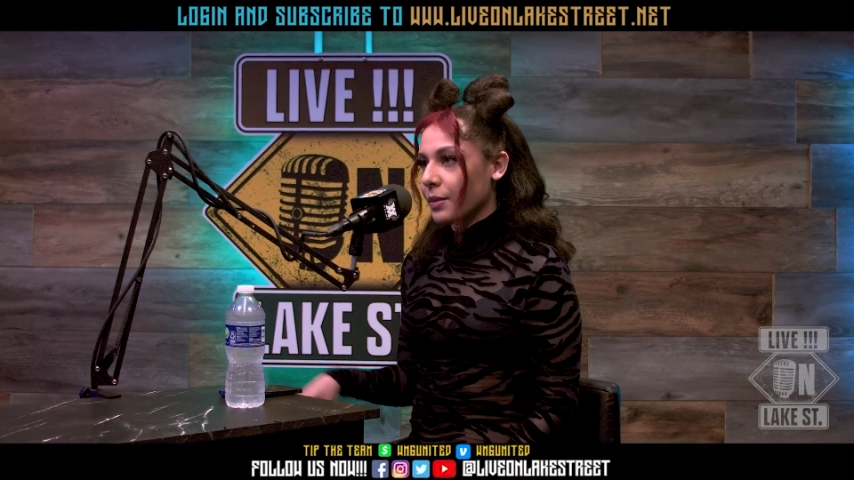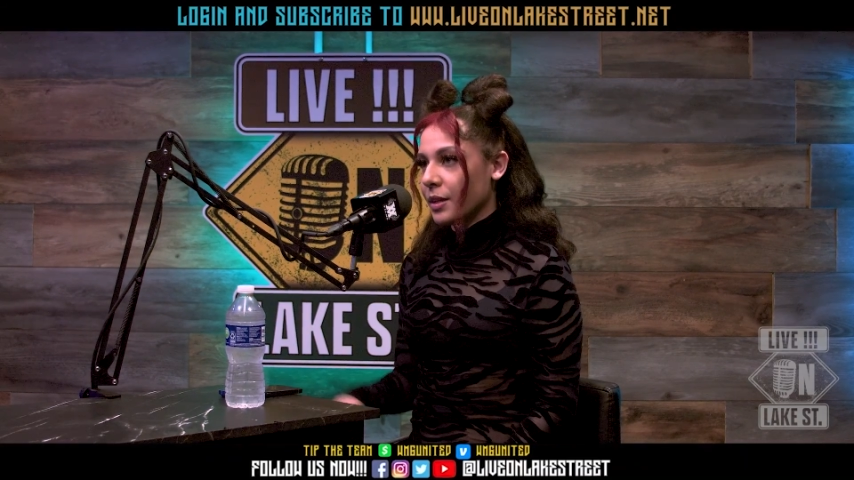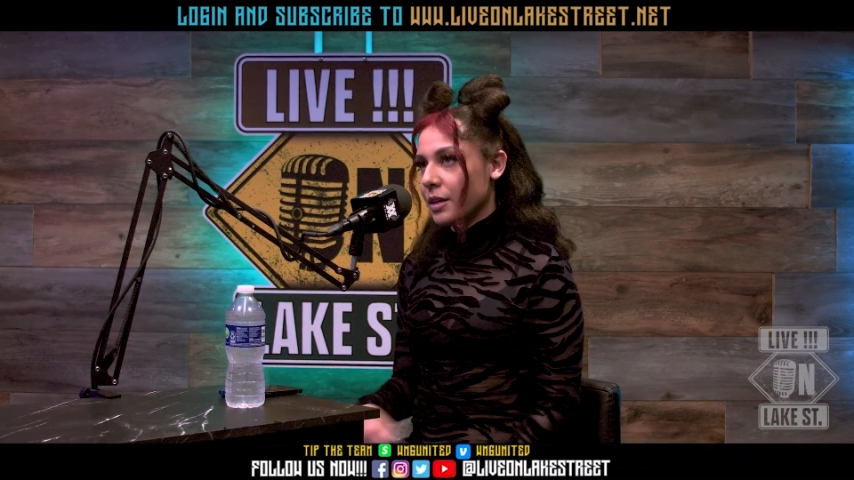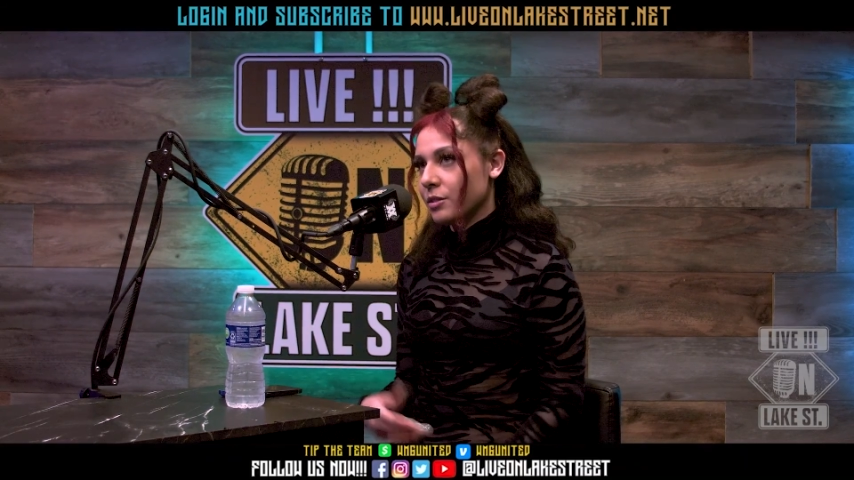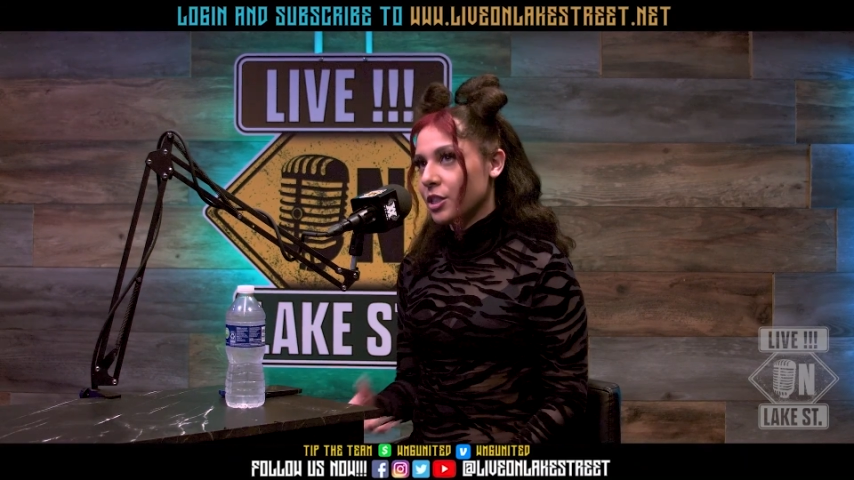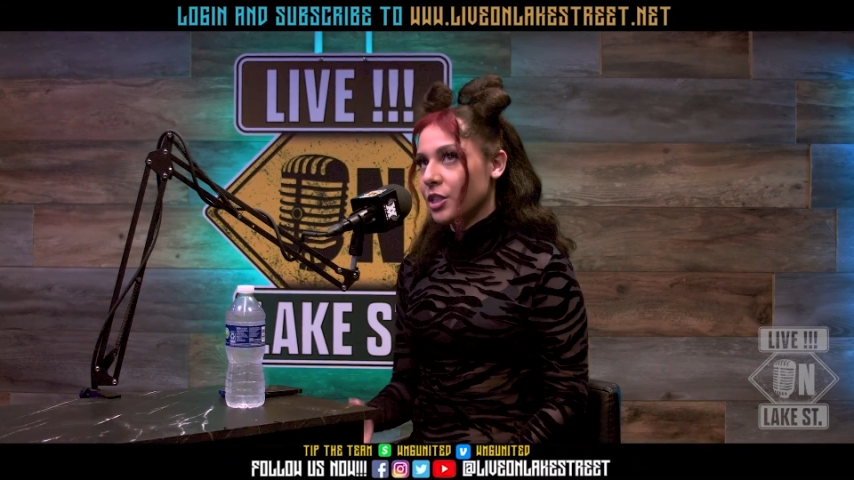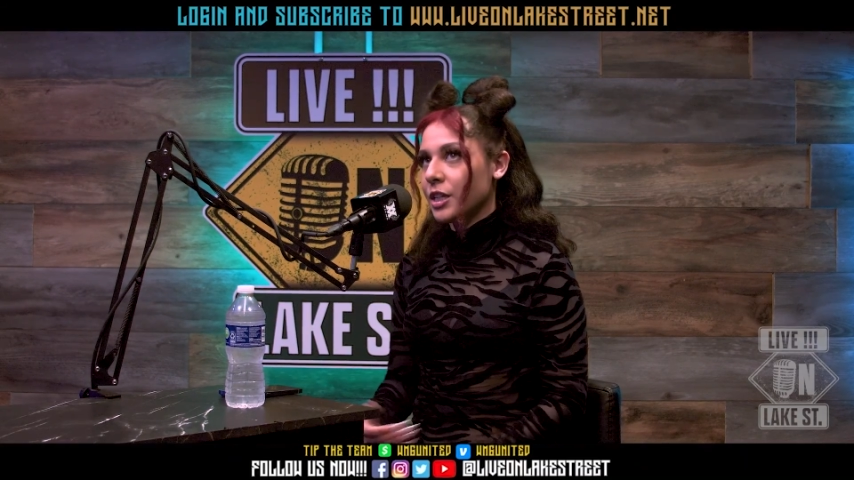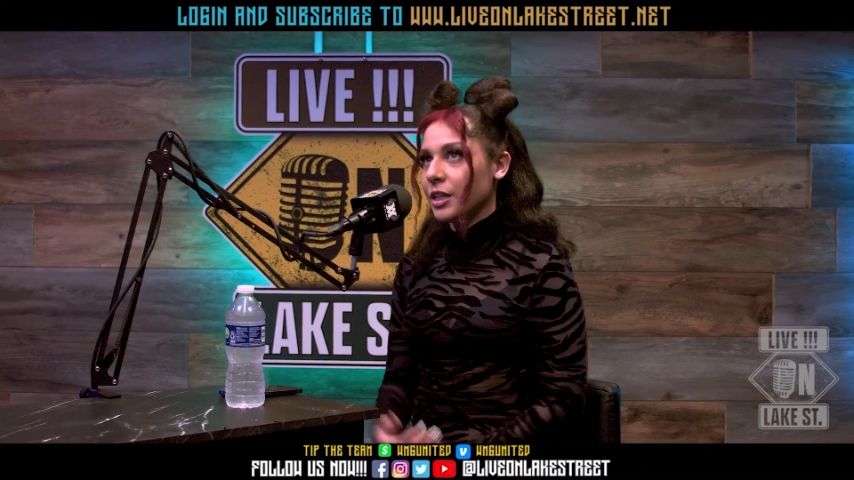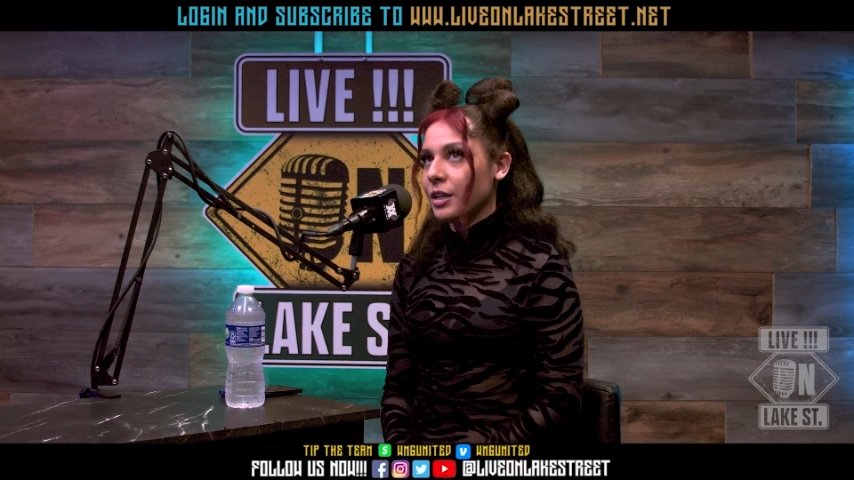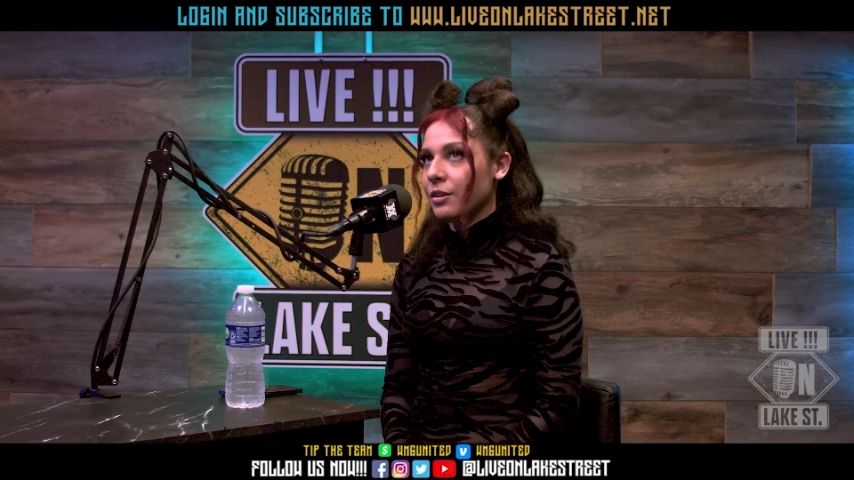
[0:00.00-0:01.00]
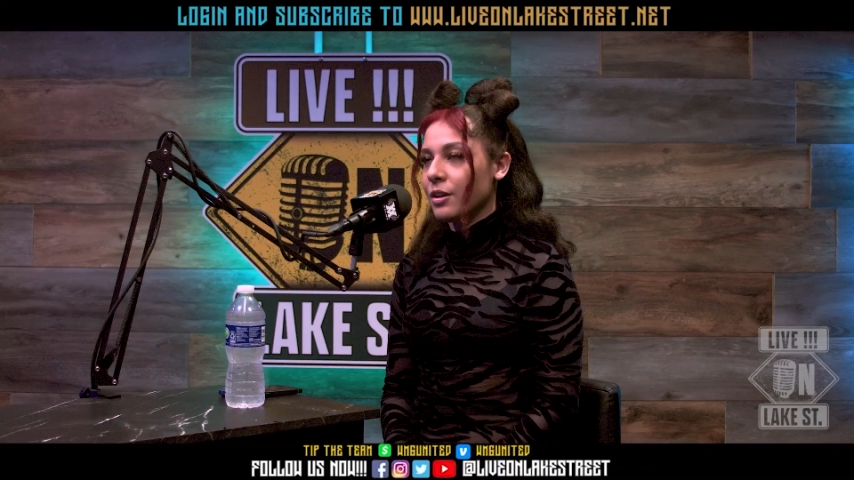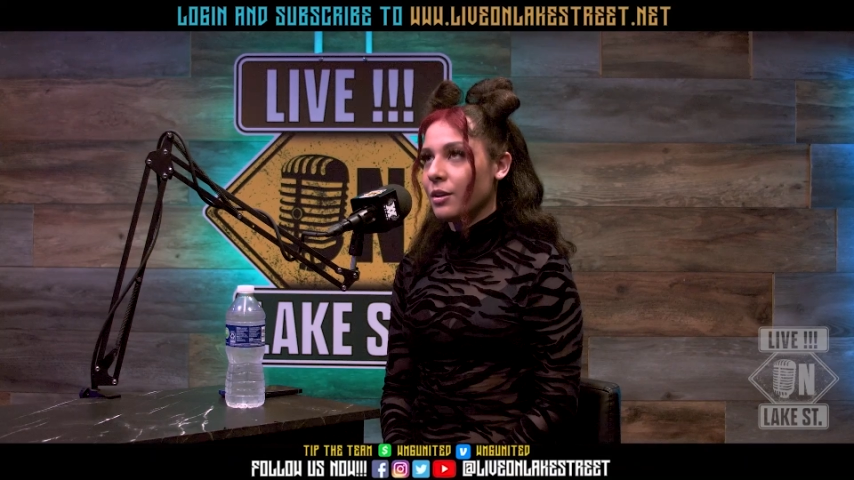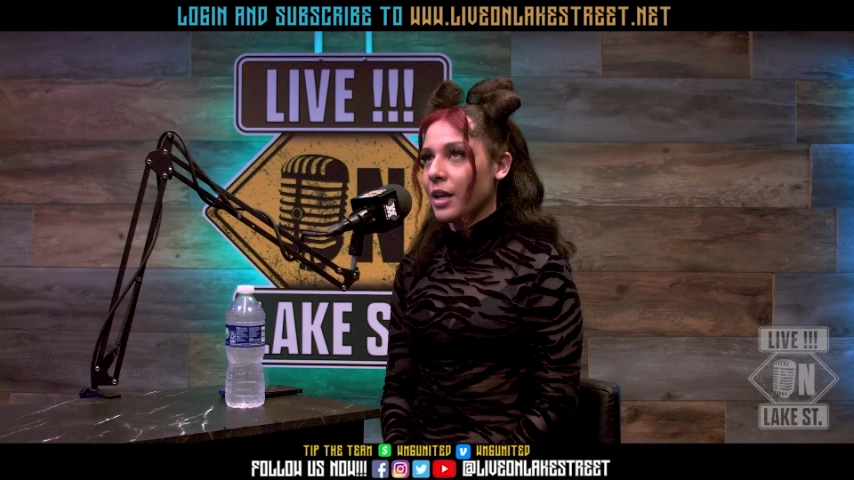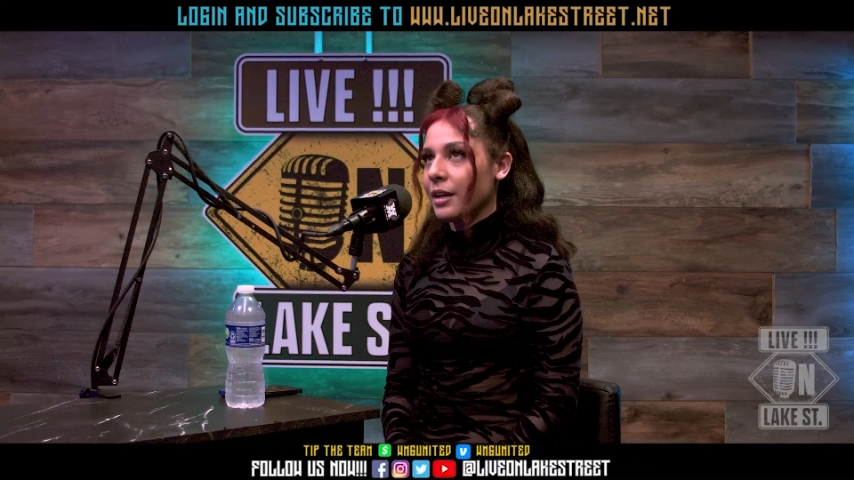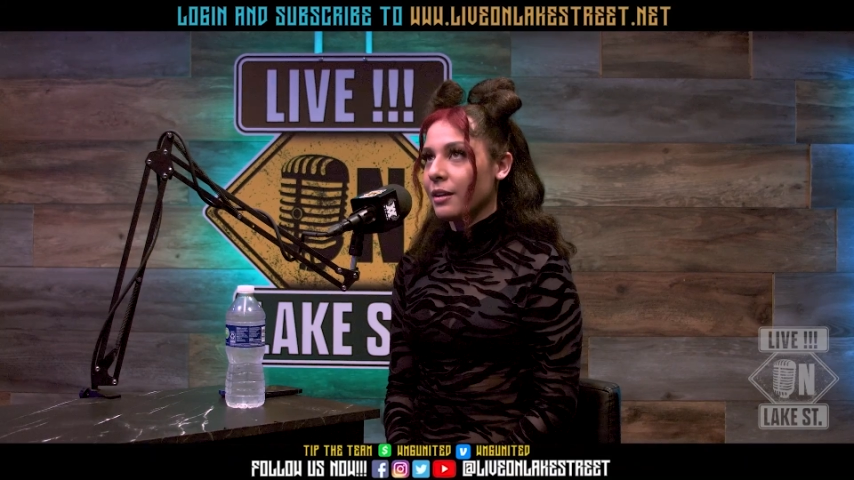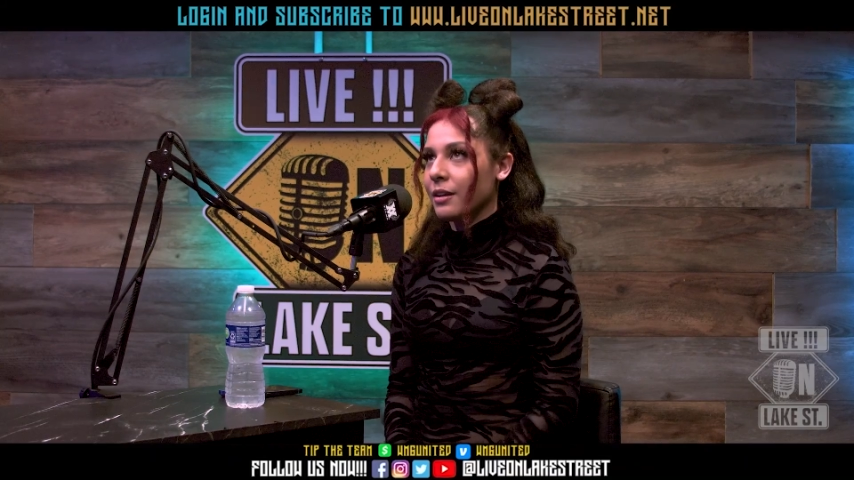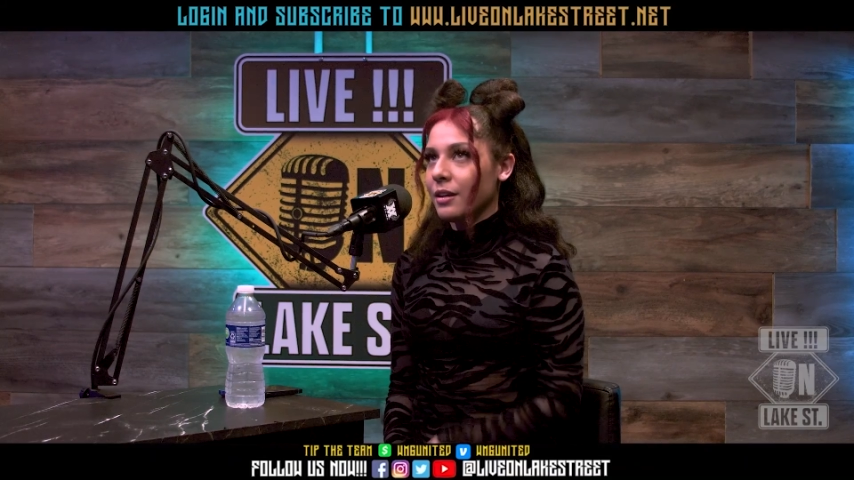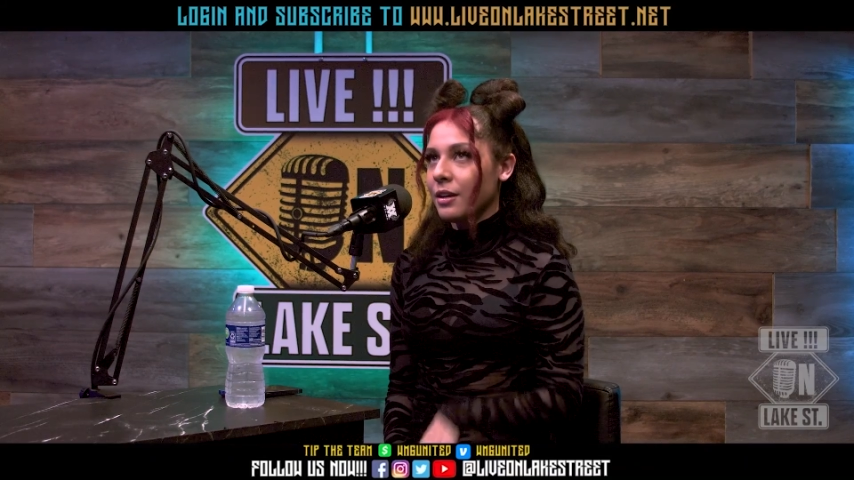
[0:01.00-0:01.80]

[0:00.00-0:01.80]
and I was just chilling, you know, like